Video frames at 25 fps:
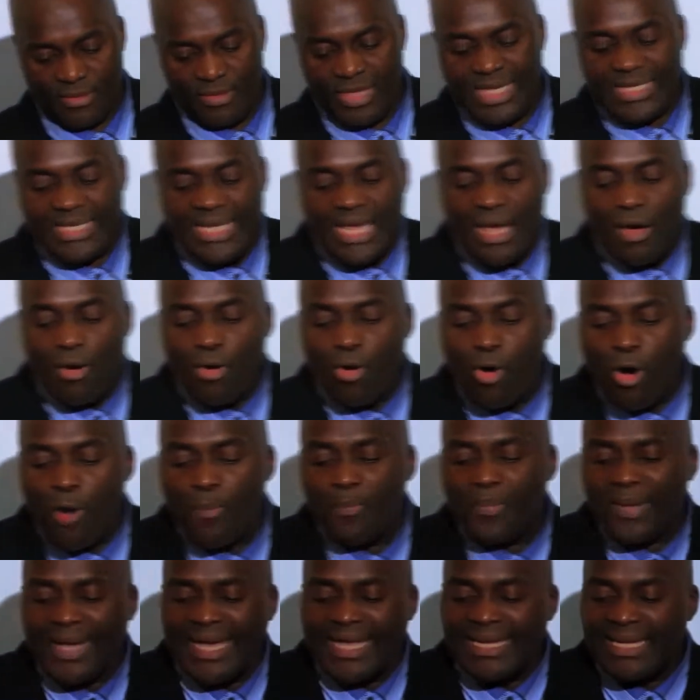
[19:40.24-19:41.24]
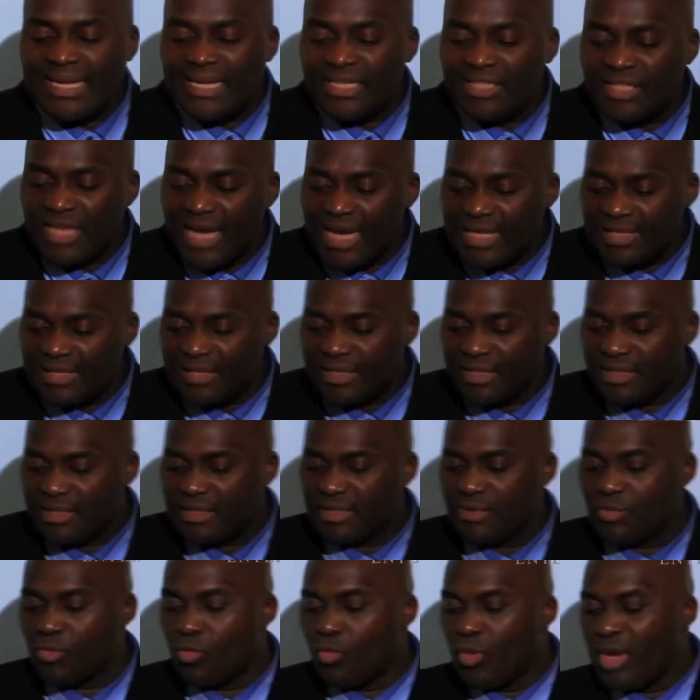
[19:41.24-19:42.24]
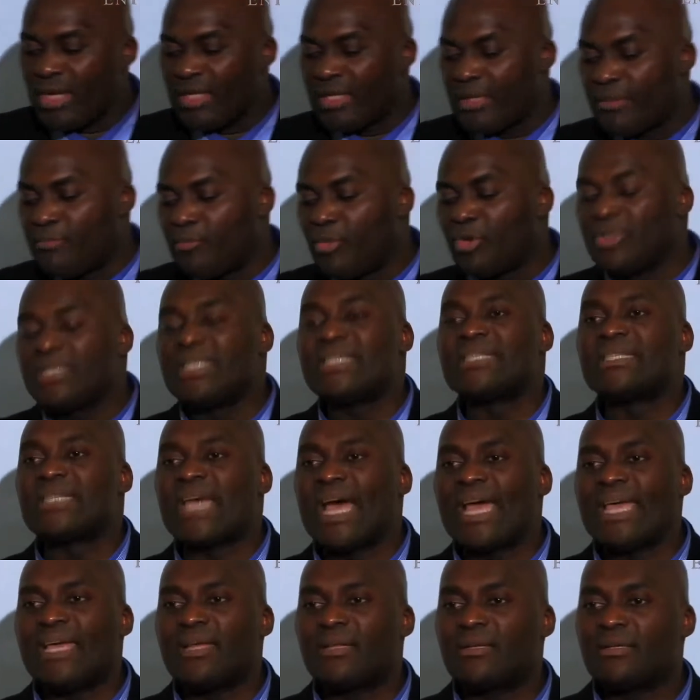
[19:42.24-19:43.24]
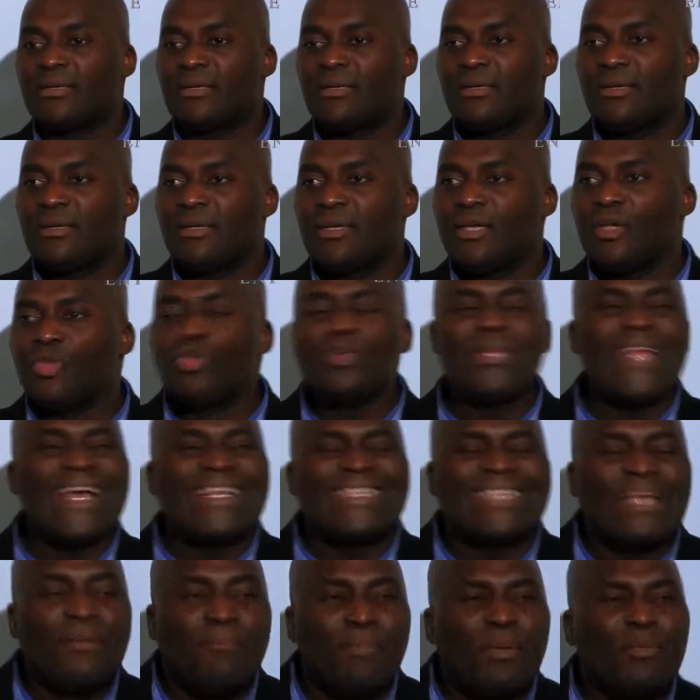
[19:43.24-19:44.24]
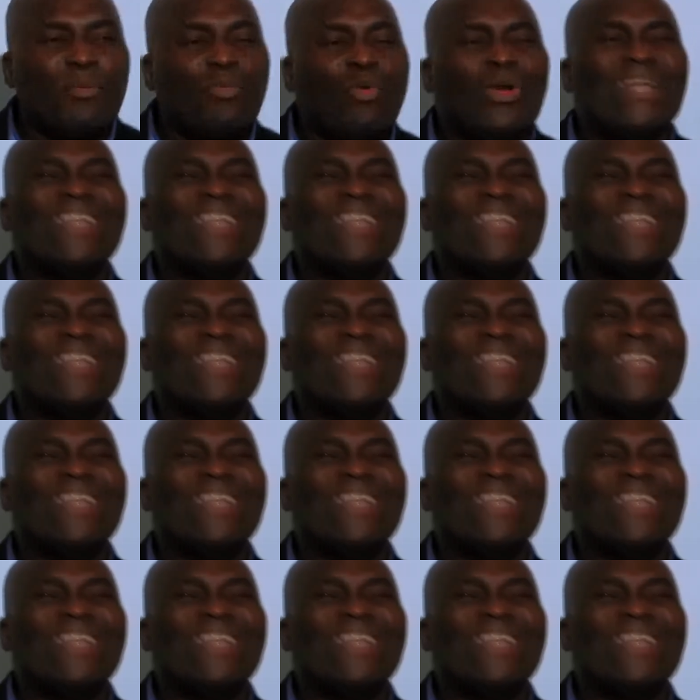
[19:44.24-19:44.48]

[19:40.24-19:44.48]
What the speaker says: They say hope energizes when the body is tired. You know, there are some people